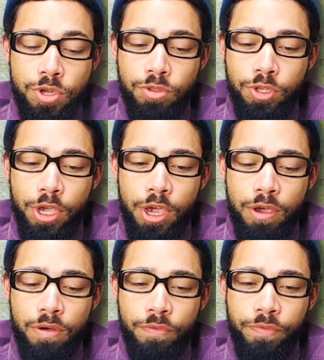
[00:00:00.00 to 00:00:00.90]
take
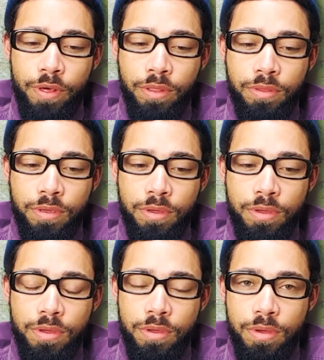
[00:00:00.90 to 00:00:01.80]
care of that
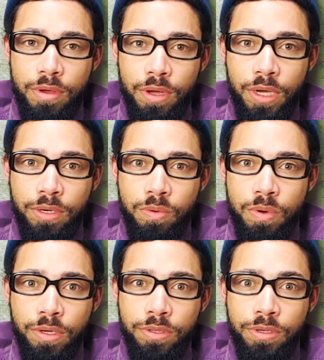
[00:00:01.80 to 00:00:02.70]

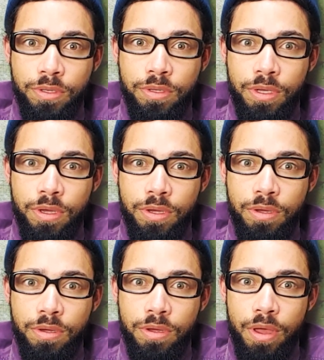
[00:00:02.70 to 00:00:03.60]
unwanted
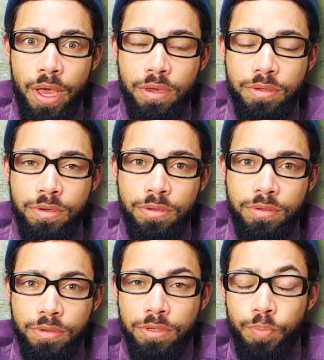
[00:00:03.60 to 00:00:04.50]

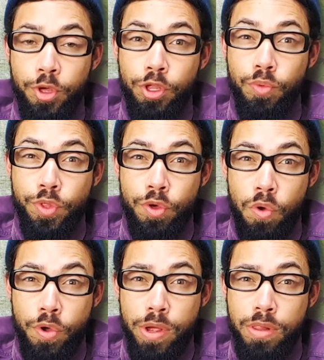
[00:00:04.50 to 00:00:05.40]
excess, especially with the
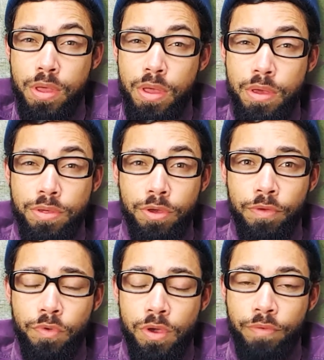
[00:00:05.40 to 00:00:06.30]
oil. So
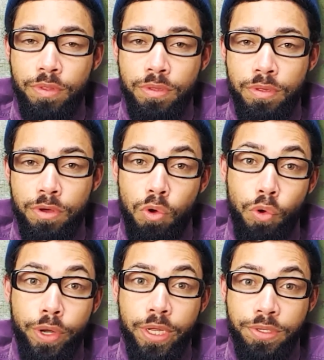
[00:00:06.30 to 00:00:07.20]
if you have a
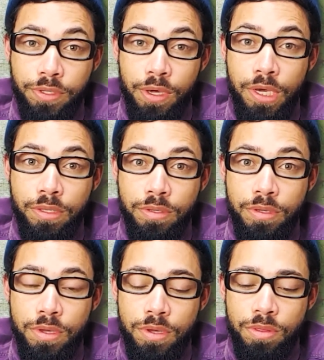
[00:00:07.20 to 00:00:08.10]
oily skin,
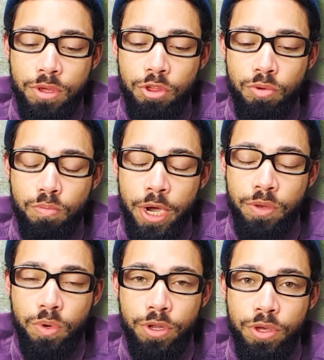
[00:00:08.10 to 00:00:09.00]
then you
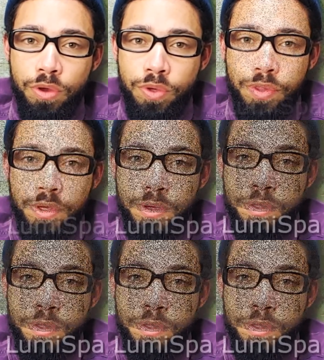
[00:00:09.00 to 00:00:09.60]
might want to use the